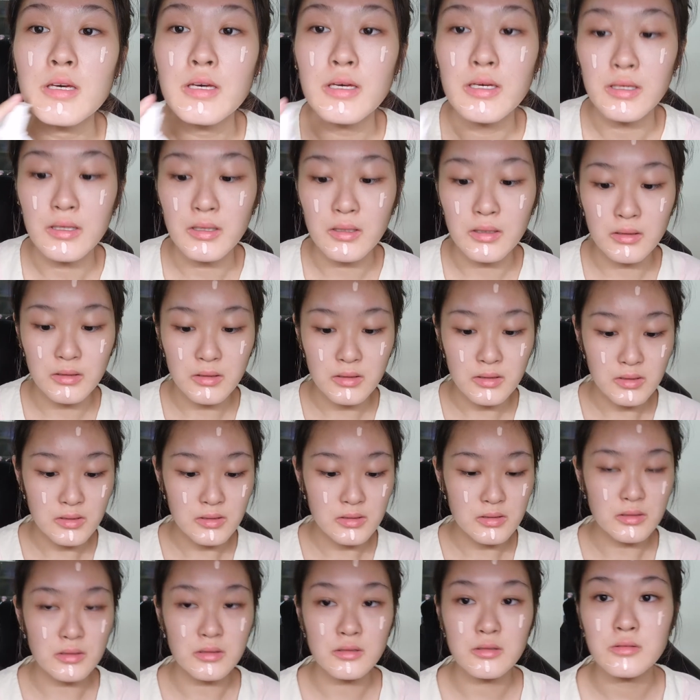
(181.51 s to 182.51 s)
And this
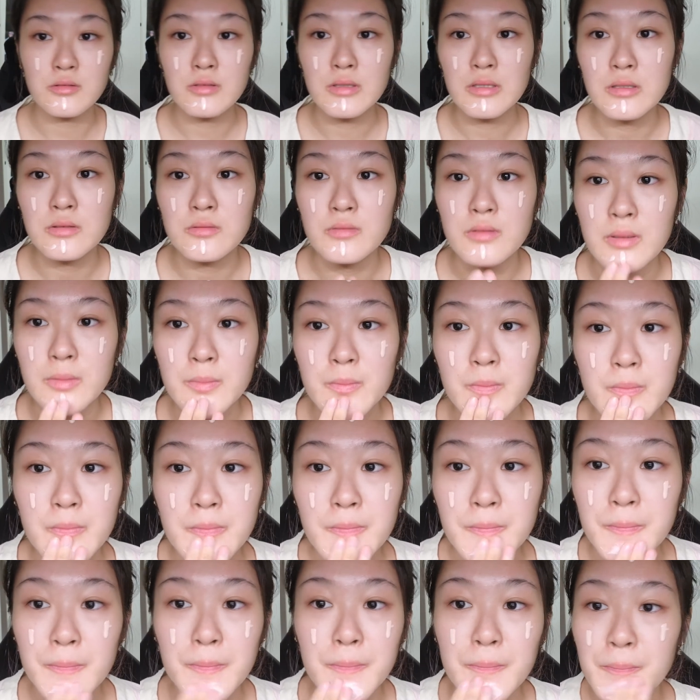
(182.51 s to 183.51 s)
is a 3-in-1
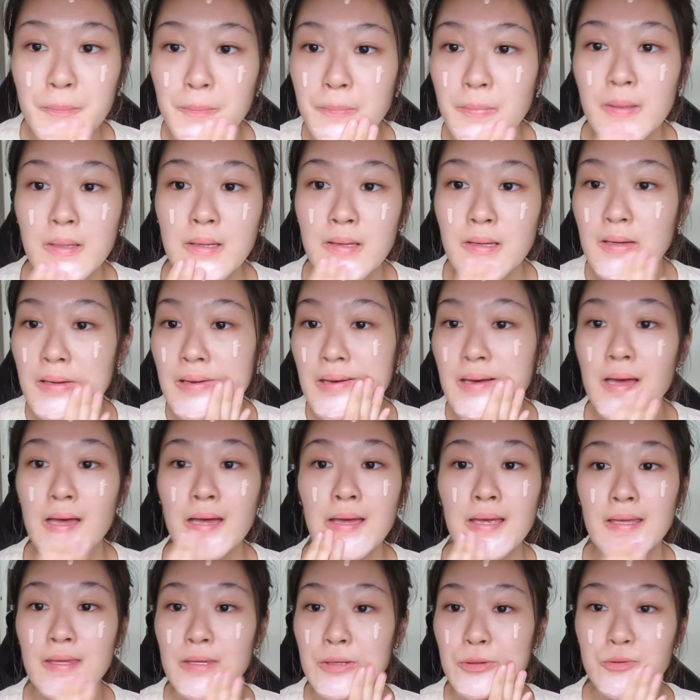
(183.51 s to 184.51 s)

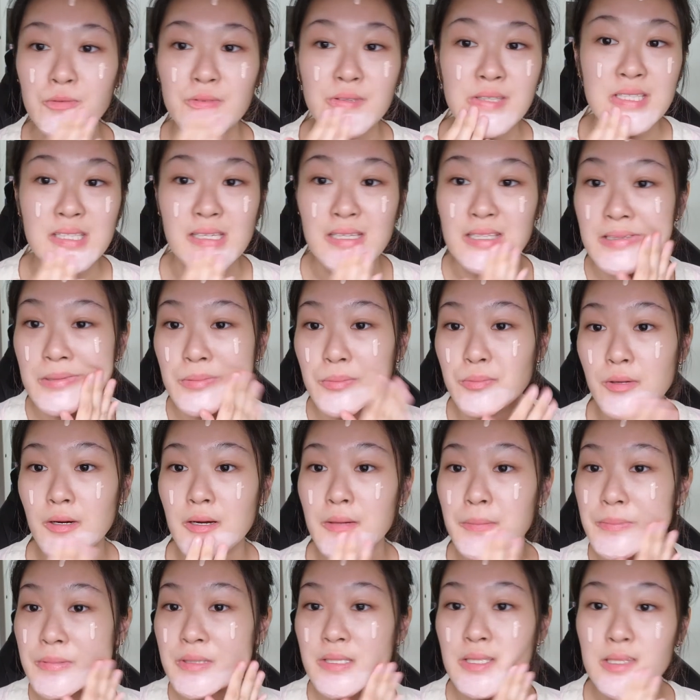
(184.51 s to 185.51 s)
UV setting
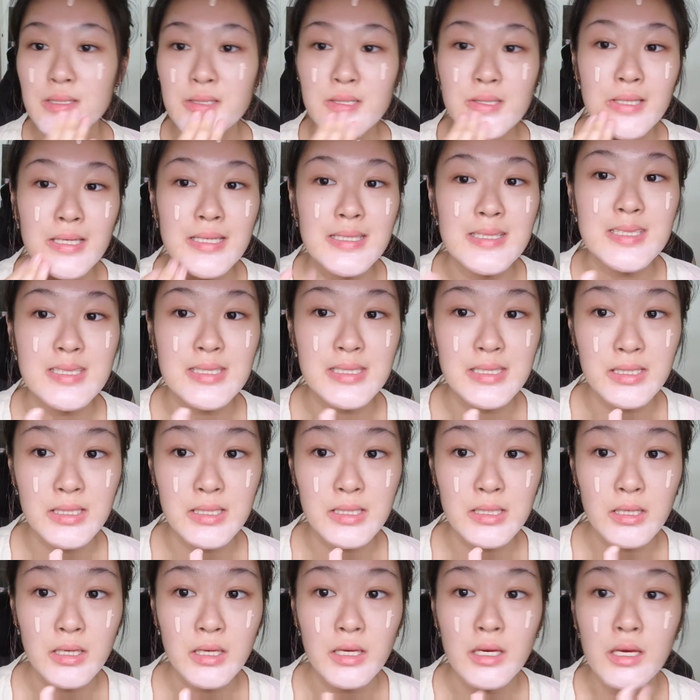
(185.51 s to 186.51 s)
primer. As you can
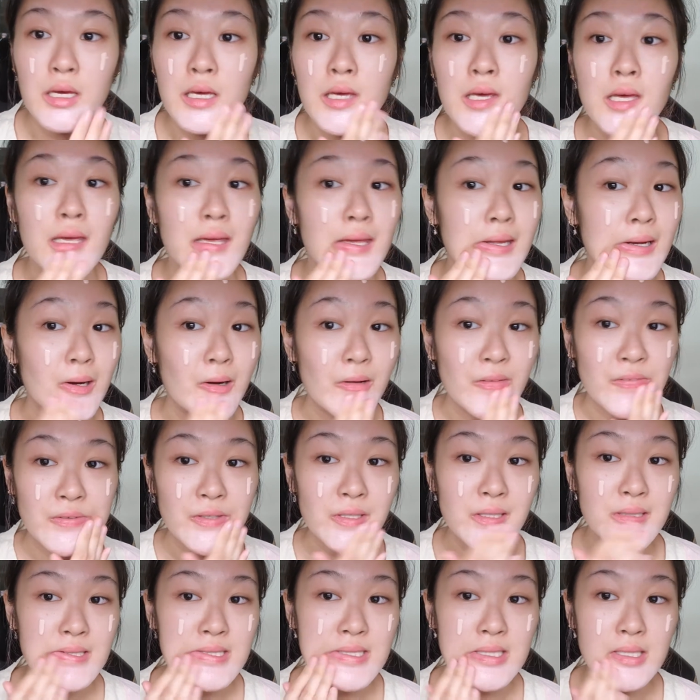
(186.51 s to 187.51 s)
see, it
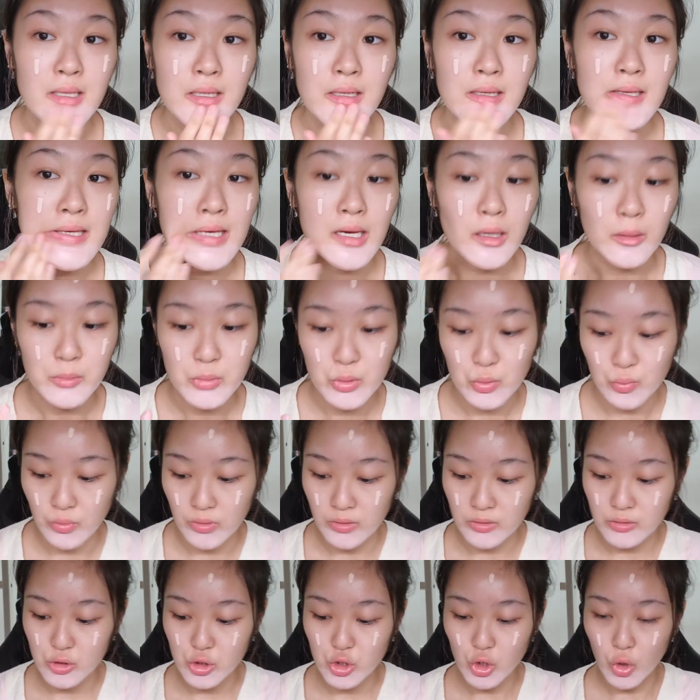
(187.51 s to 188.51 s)
offers, it helps
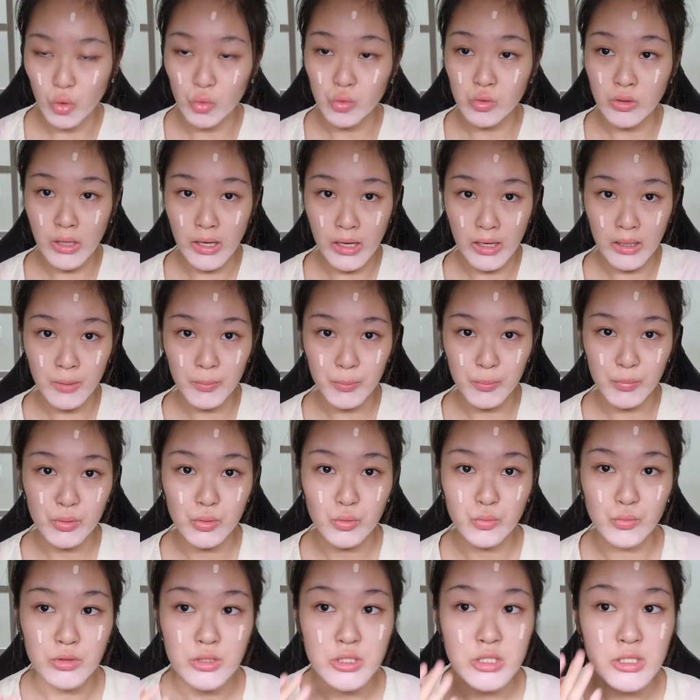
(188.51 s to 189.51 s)
with tone up,
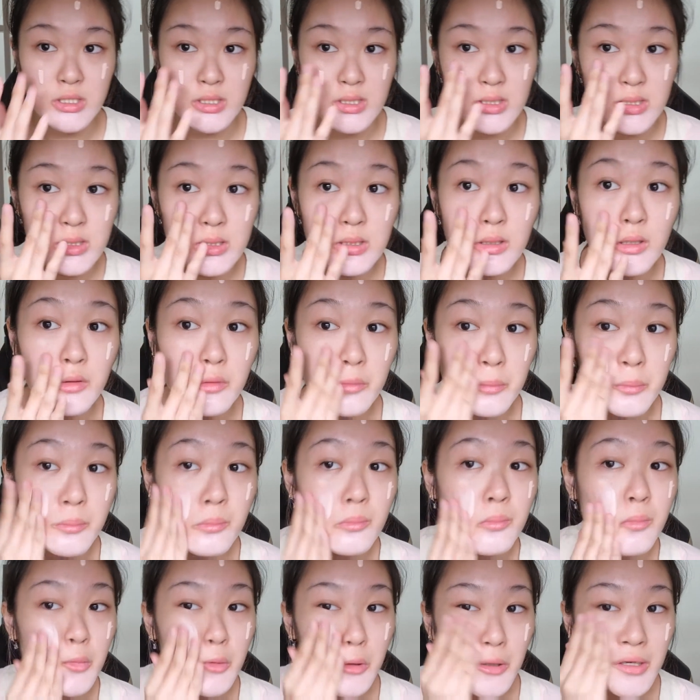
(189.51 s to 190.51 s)
which is
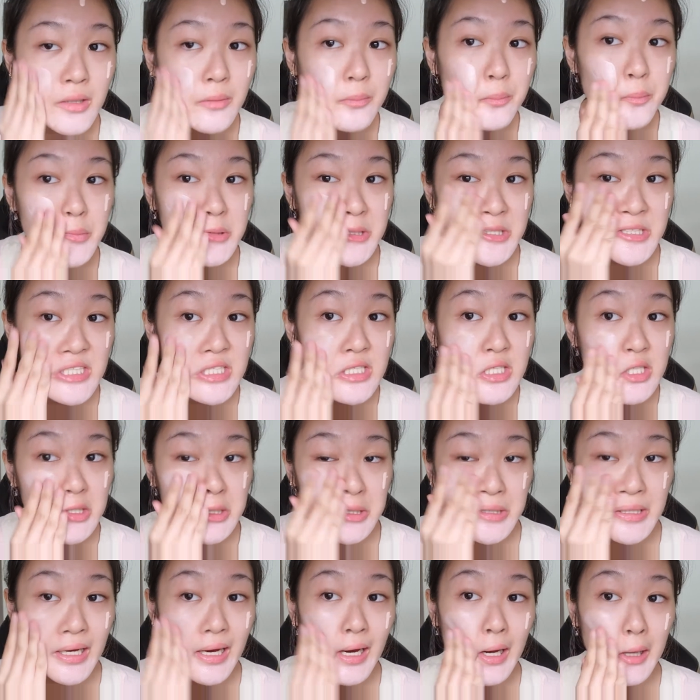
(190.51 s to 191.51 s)
quite a
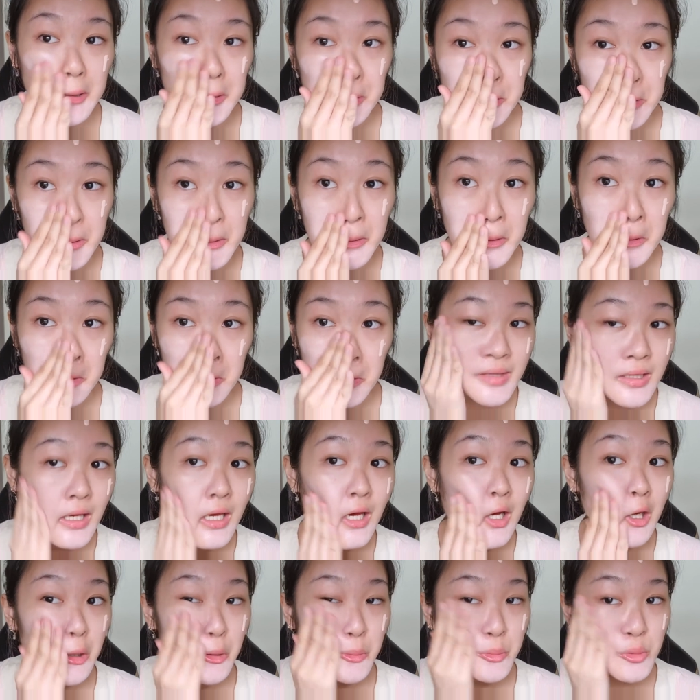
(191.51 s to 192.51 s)
peachy color. It
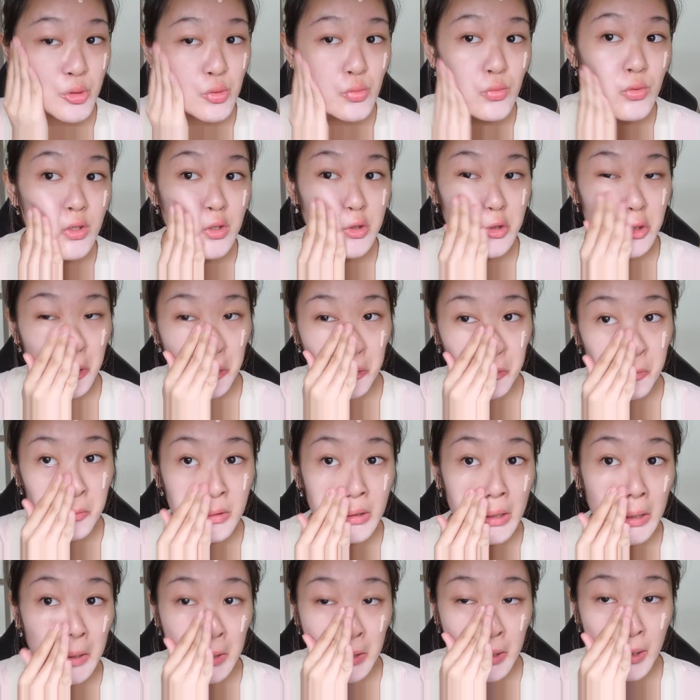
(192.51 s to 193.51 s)
helps with
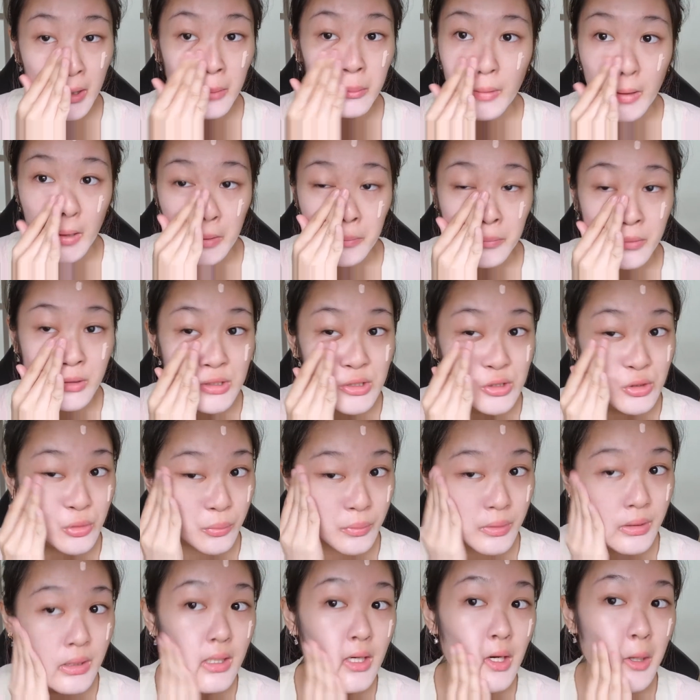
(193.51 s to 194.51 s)
tone up, primer to
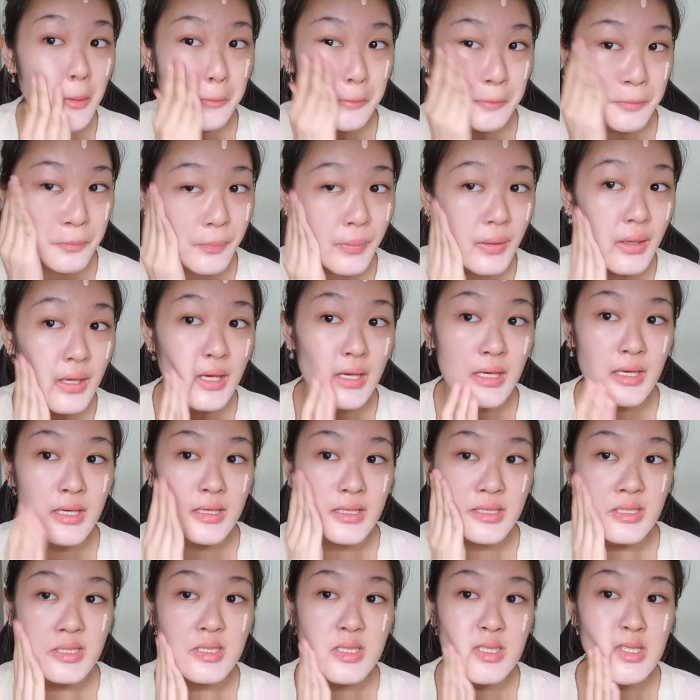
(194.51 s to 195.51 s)
makeup
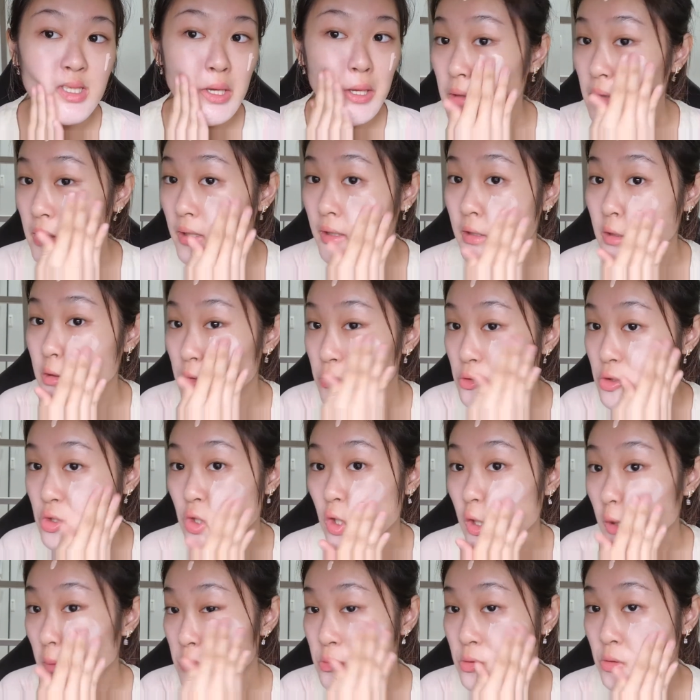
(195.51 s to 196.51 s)
base, and it
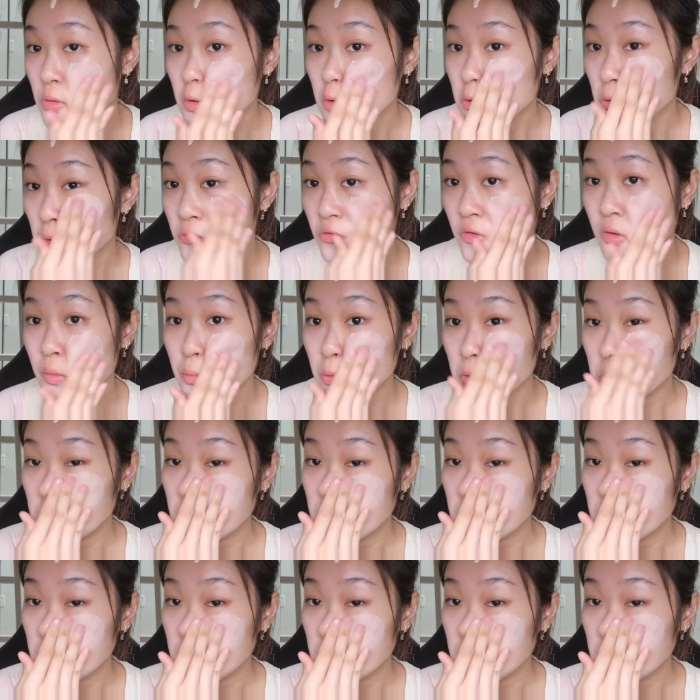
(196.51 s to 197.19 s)
also helps with UV